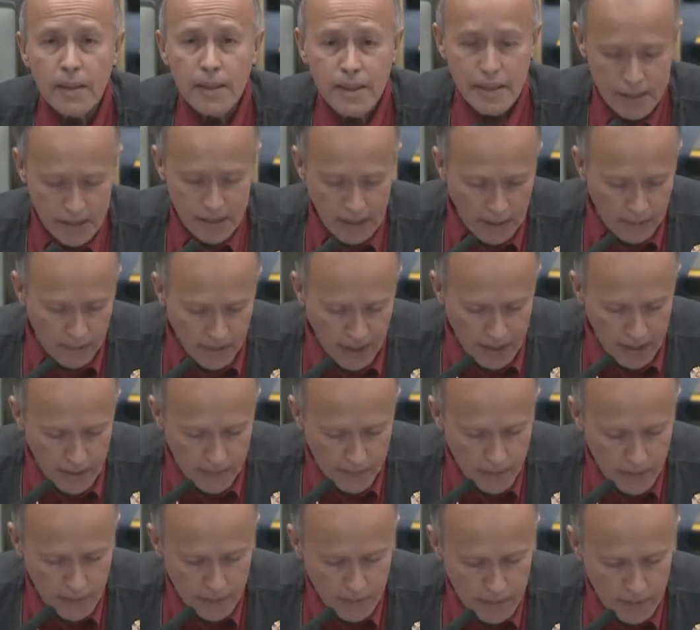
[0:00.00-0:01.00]
Safe
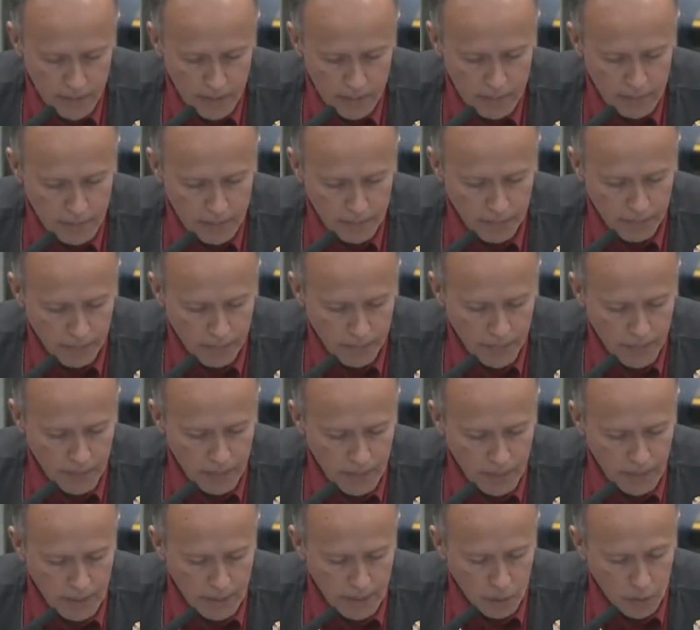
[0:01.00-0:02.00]
Haven,
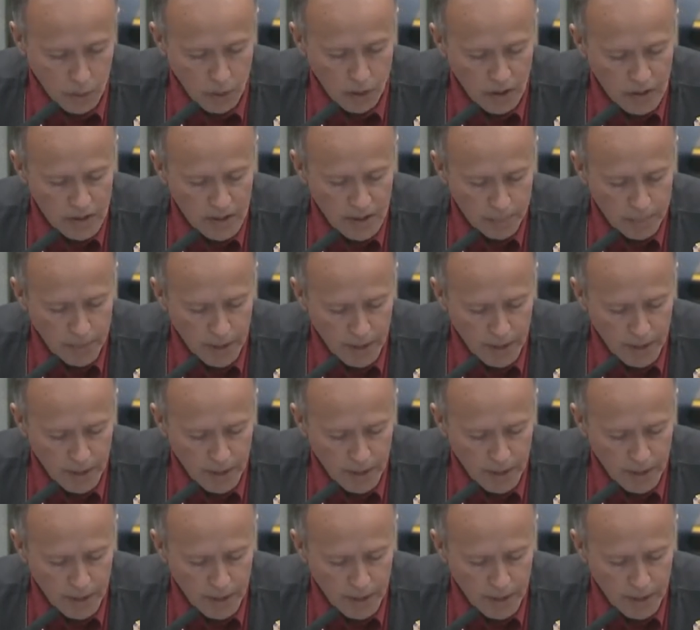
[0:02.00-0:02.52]
who lost